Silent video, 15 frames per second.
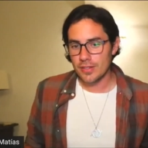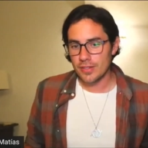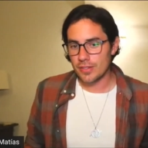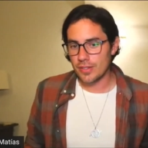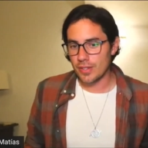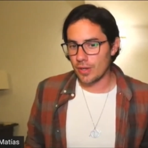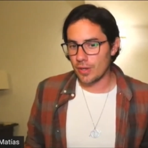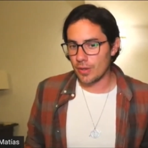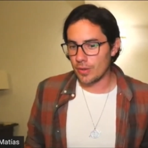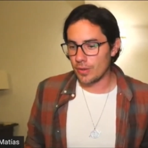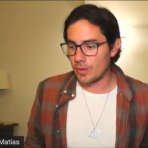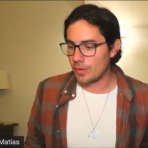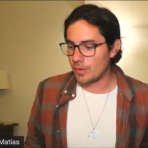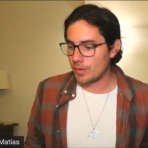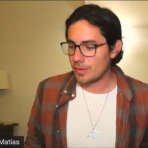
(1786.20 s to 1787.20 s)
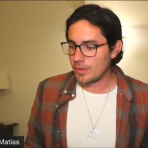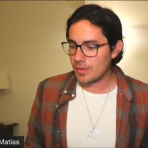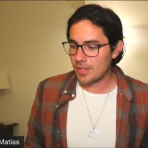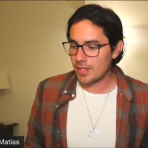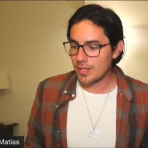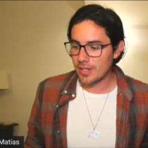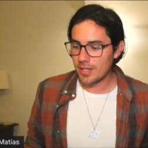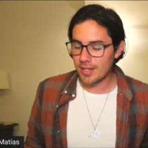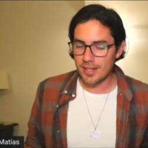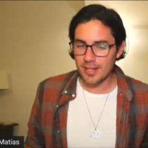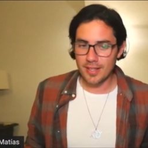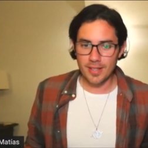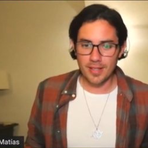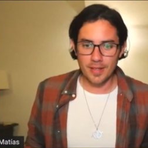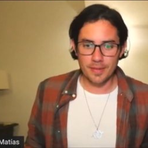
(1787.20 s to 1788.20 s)
So
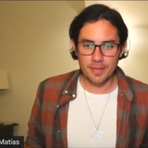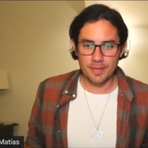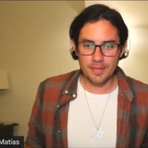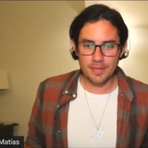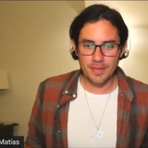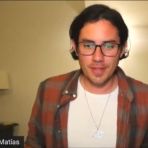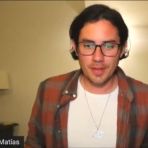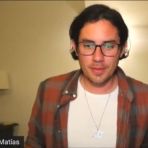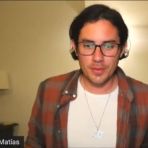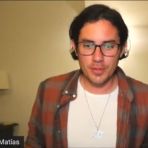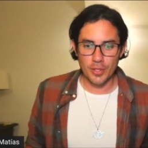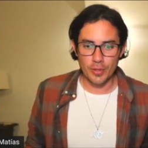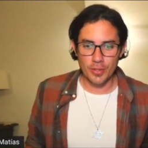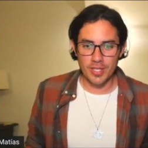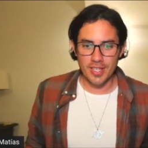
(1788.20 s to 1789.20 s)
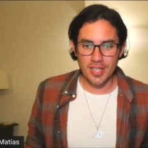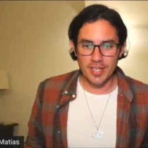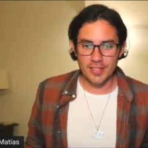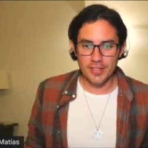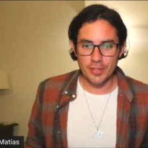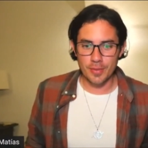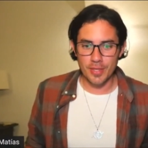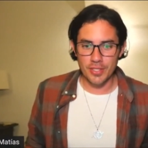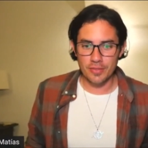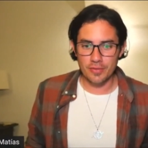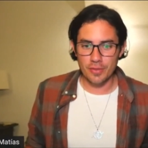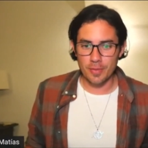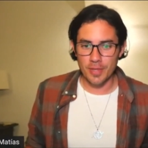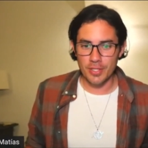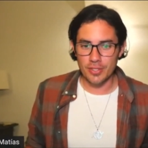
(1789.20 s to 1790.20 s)
um, I'm sorry that is too much
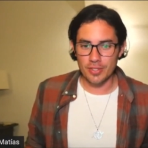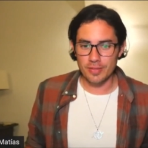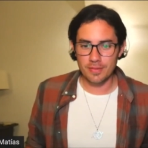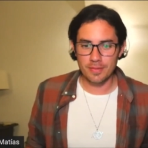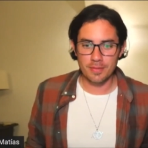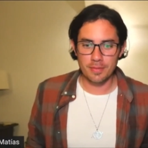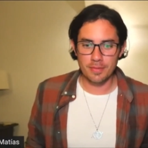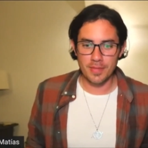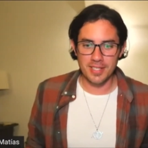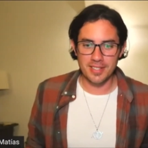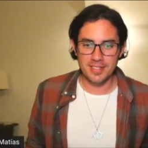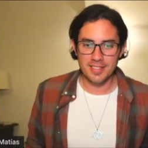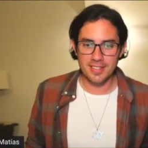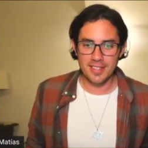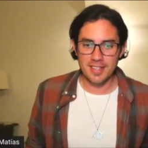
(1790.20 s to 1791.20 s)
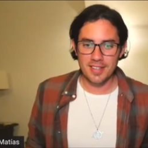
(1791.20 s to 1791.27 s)
information, but